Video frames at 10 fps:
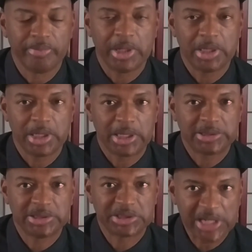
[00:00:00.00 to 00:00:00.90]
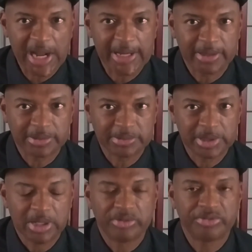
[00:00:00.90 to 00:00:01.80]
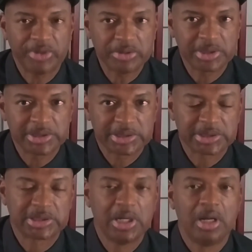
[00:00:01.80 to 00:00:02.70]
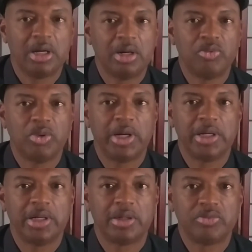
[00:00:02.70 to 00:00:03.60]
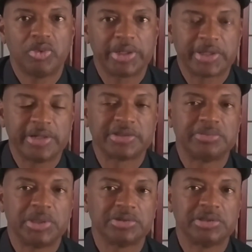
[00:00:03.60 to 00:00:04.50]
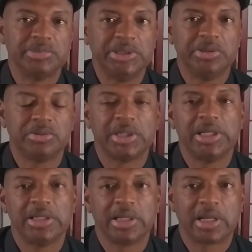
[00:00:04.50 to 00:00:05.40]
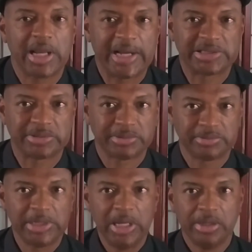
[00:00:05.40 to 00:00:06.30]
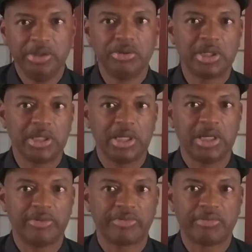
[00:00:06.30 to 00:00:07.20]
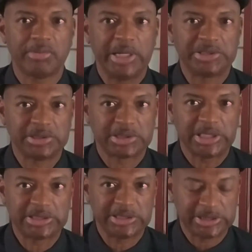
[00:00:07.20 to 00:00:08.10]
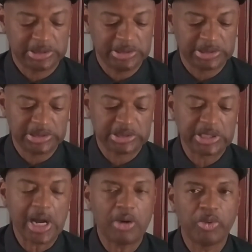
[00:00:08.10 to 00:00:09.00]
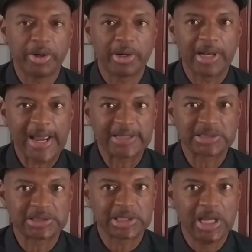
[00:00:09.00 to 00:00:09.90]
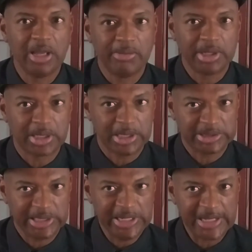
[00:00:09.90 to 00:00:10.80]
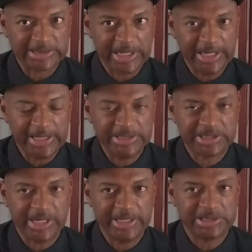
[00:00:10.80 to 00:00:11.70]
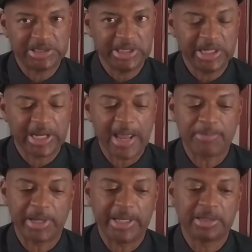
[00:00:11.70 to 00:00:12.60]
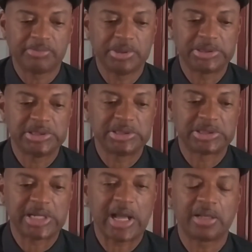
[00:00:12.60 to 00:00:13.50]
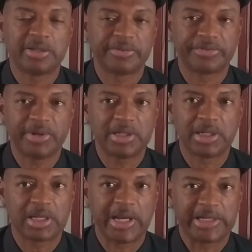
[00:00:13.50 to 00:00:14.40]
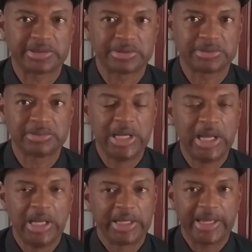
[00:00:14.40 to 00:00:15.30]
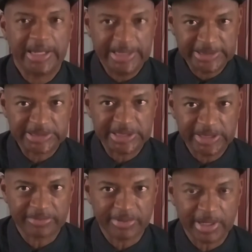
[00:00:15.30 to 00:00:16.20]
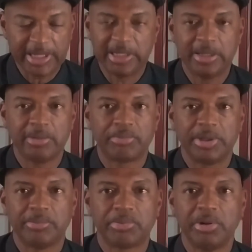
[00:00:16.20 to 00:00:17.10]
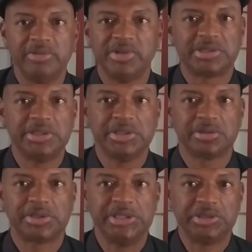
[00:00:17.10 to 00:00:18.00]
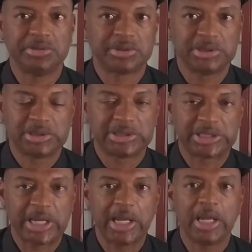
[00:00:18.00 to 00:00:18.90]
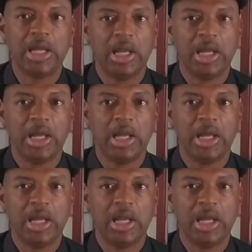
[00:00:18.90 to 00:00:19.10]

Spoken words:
the child focus on what they're supposed to be doing in the classroom. You can get information such as, does this child wear glasses? Because he has ADHD and I plan to put this child in the front of the classroom. Can he see in front? And then the previous year's teacher is going to say,